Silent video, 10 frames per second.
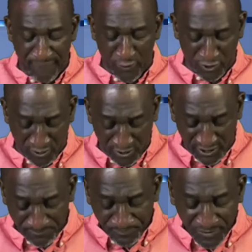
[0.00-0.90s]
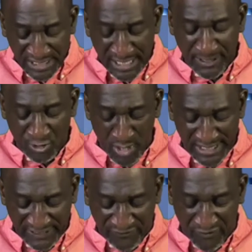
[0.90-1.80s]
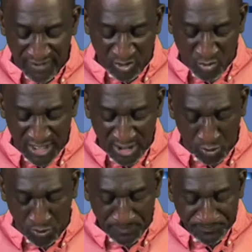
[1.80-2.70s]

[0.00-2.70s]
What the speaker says: Apostles, chapter 20, from verse 22.